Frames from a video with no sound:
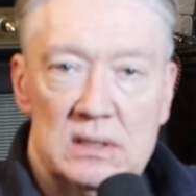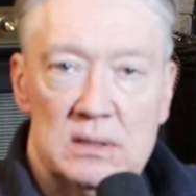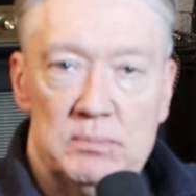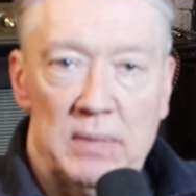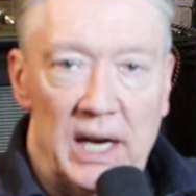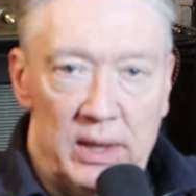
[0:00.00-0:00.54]

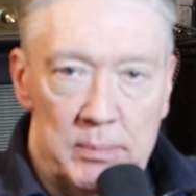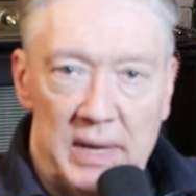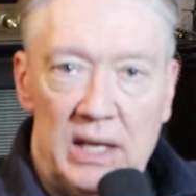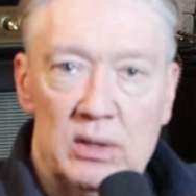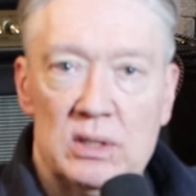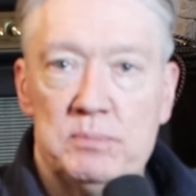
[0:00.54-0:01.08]
by the
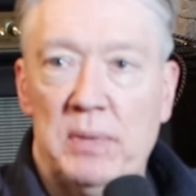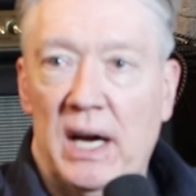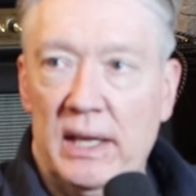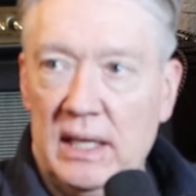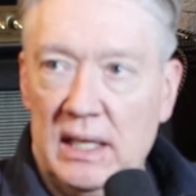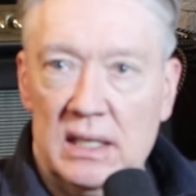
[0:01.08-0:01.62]
mayors, by
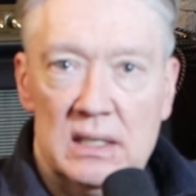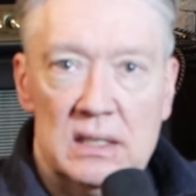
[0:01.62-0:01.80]
the